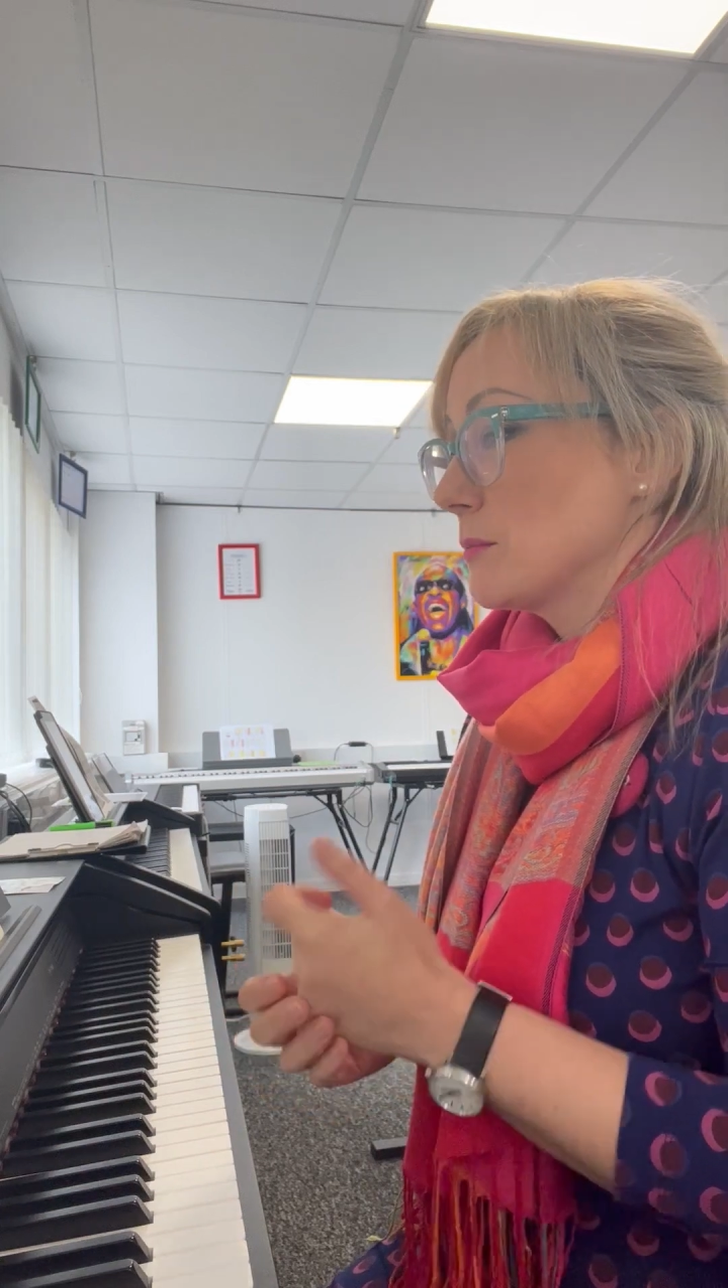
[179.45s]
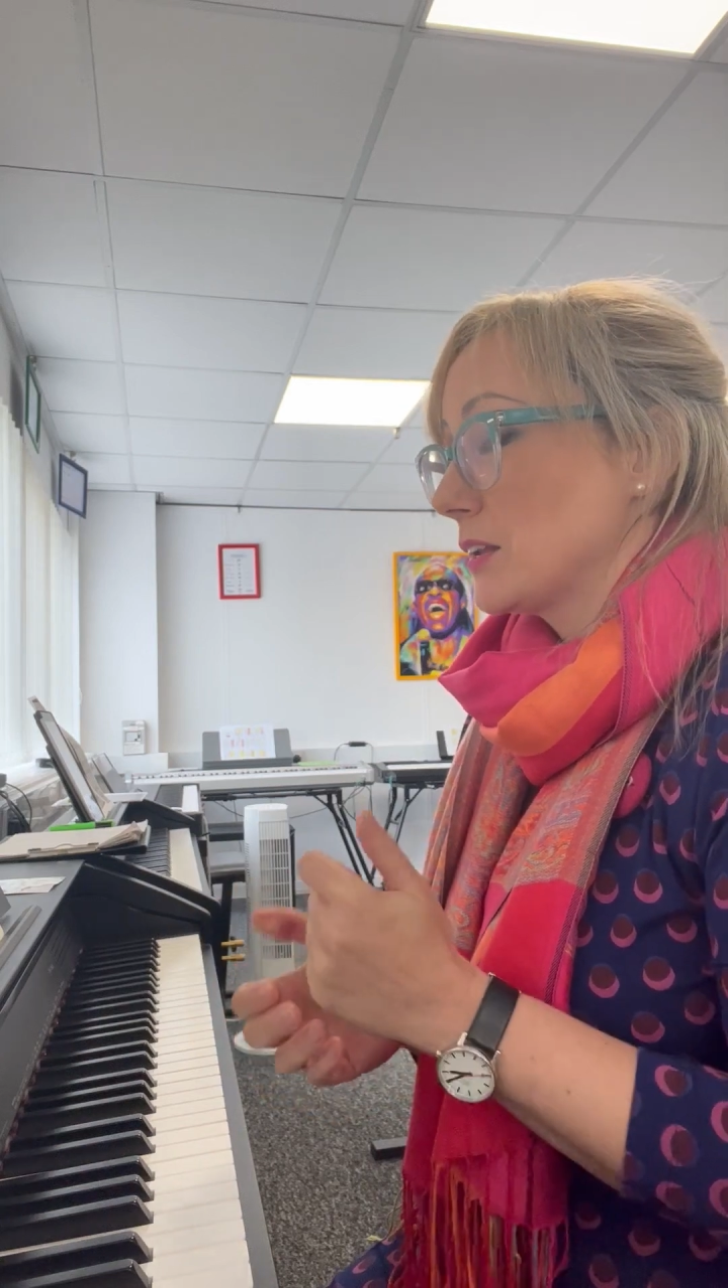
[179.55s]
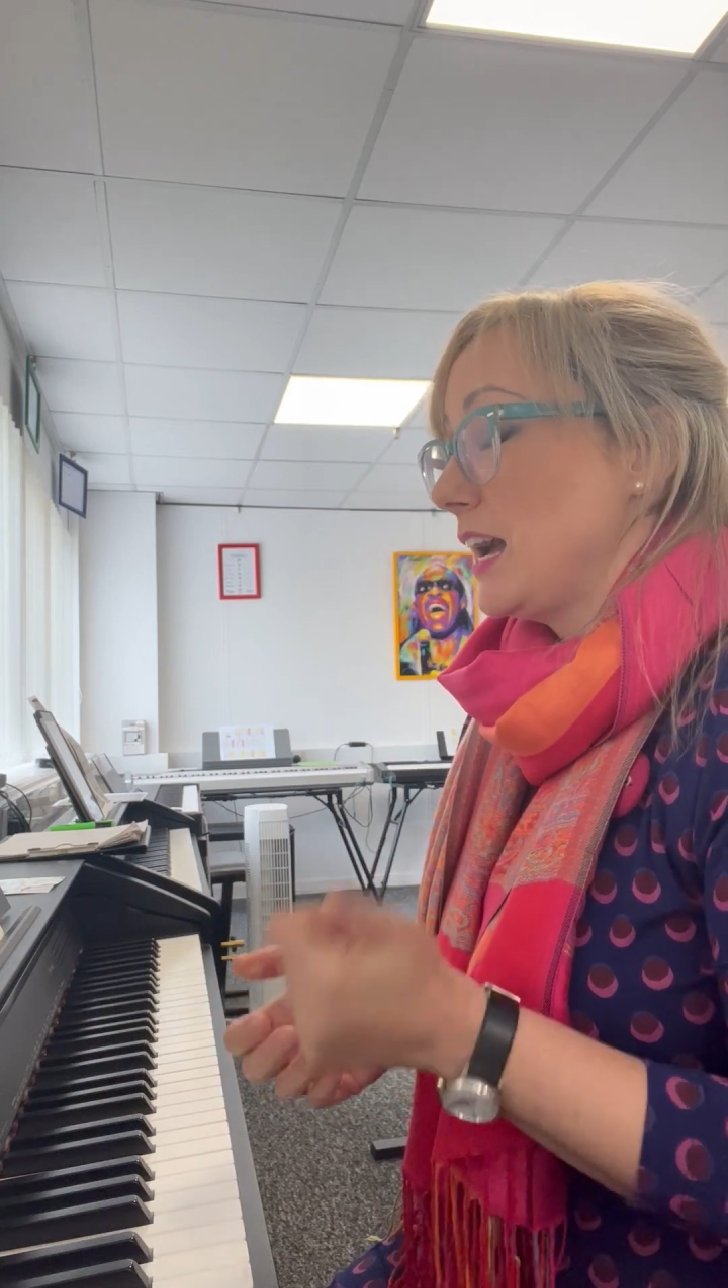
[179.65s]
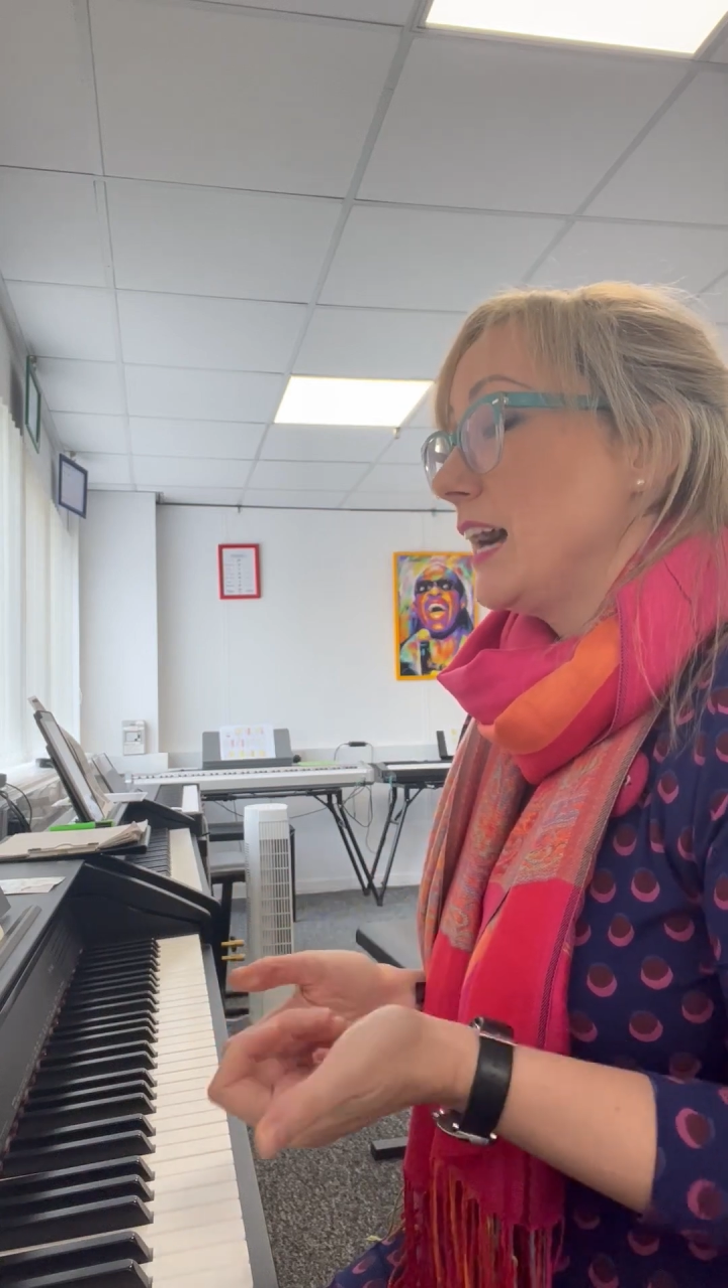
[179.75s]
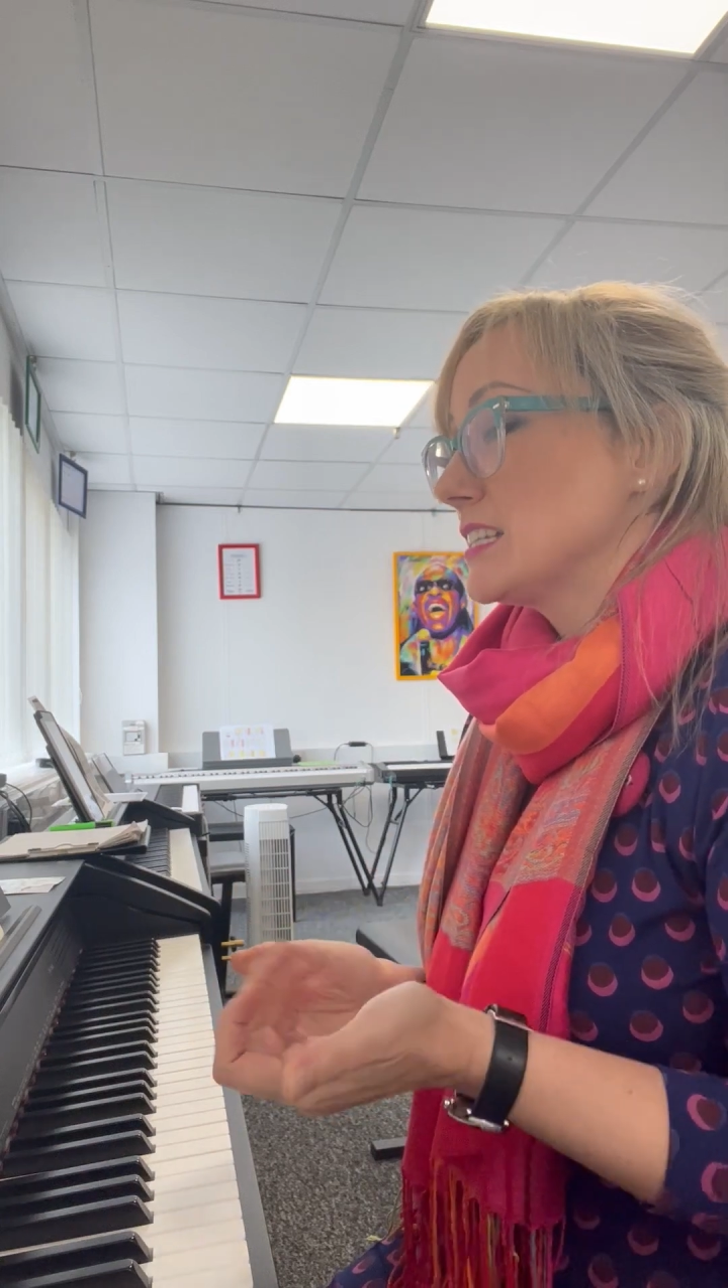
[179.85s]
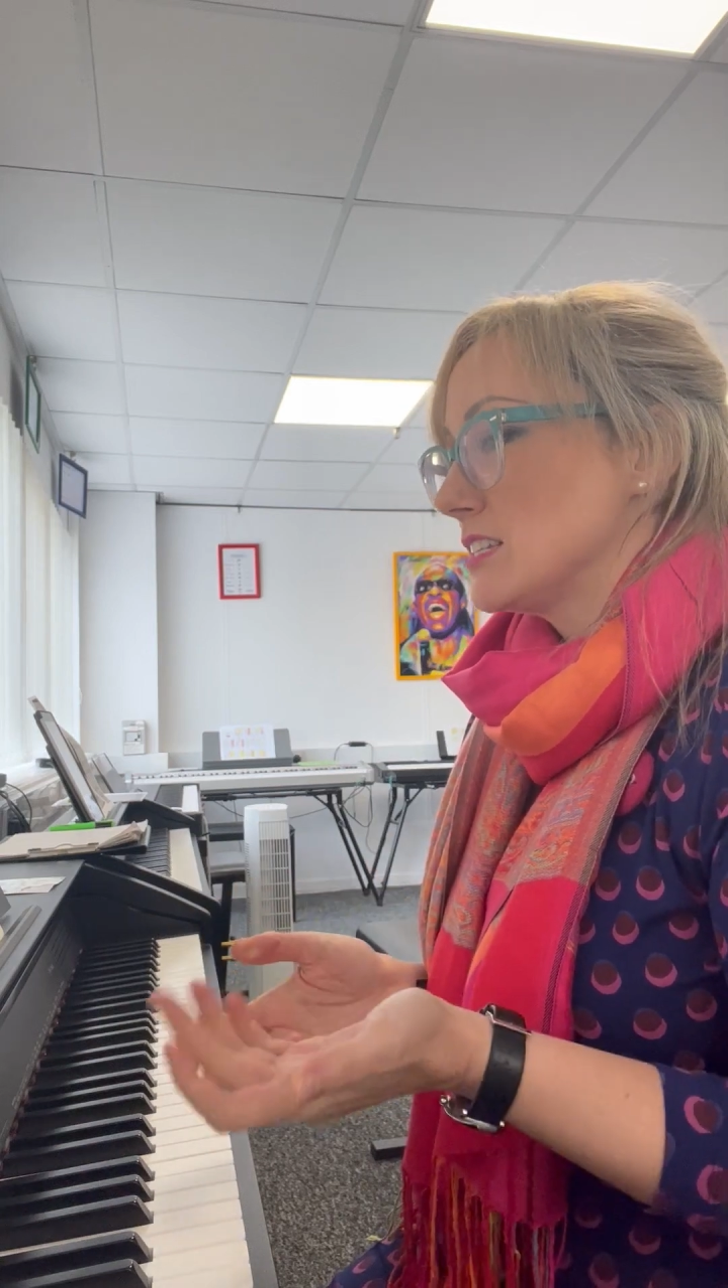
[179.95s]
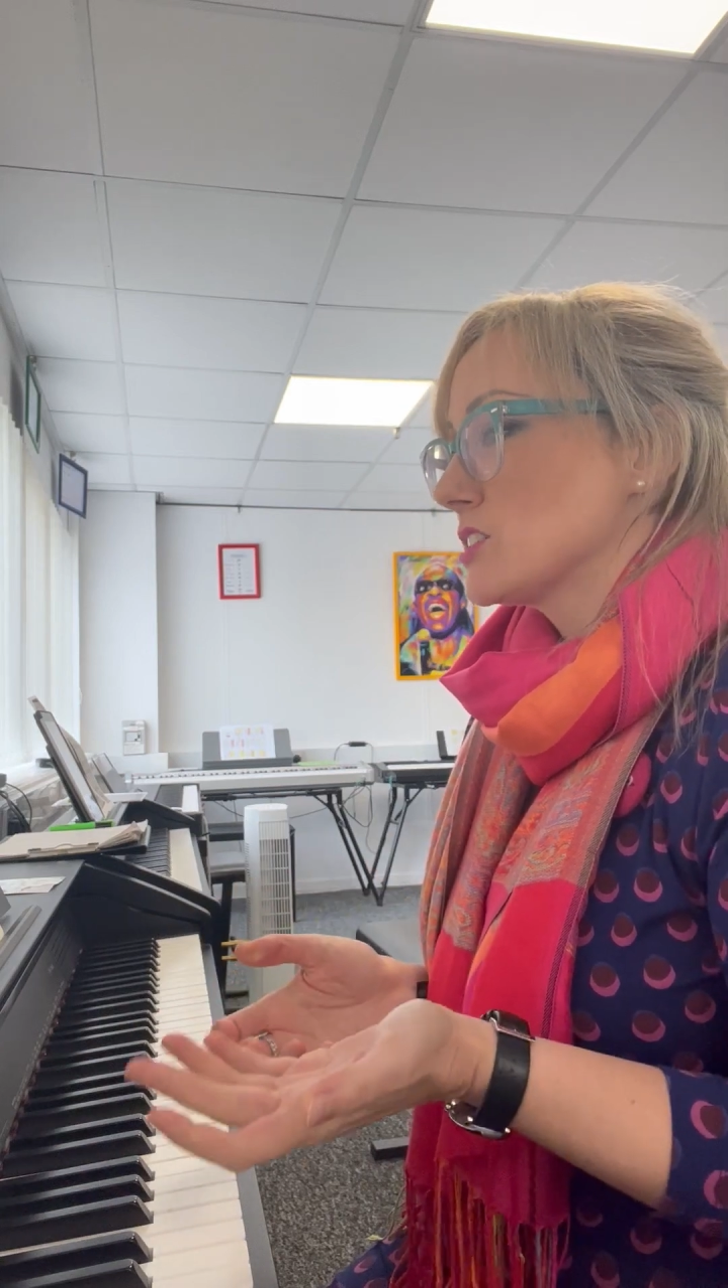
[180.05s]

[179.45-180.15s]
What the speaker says: going to add in